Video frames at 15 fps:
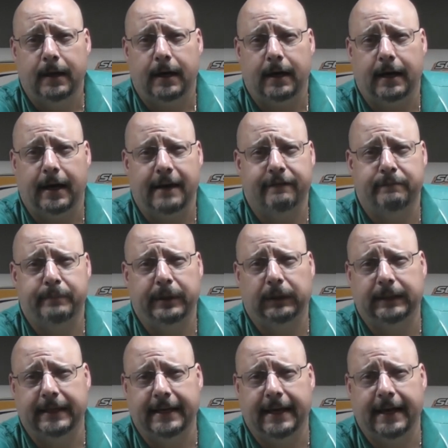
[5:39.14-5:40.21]
I haven't
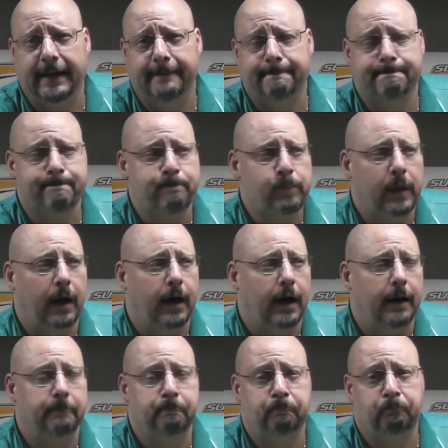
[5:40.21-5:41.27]
built it yet.
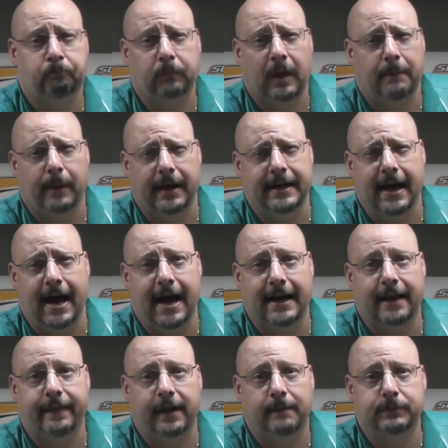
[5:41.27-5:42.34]
I might
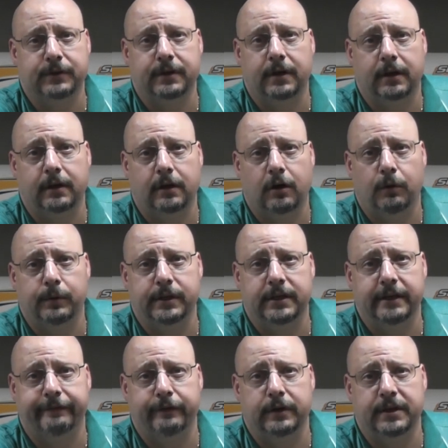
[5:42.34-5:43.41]
not. I think I'm just going to go with a
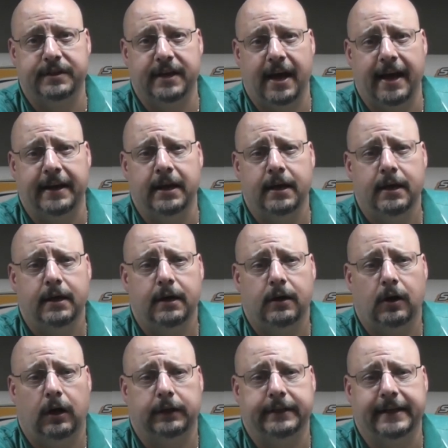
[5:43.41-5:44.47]
different design
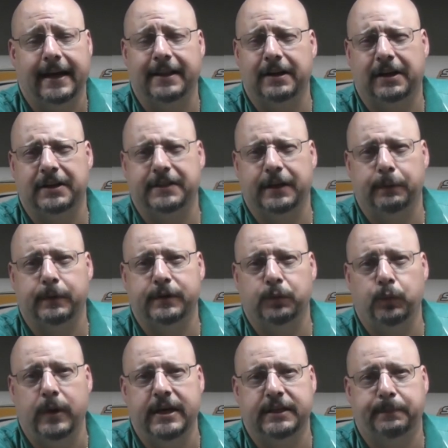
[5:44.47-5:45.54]
altogether, because there were
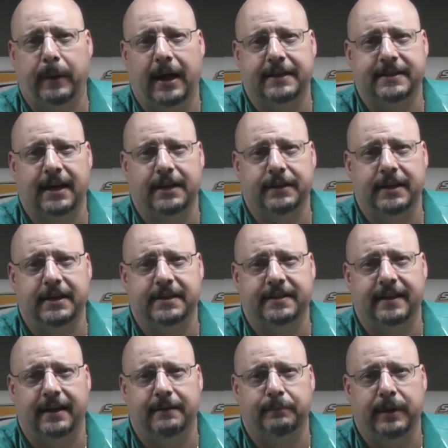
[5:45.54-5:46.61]
some weak spots on this
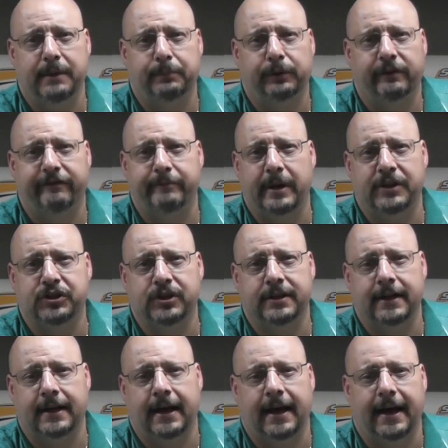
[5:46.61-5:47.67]
that people have mentioned,
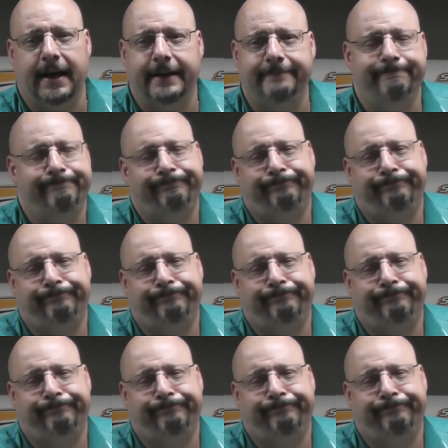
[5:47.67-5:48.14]
and I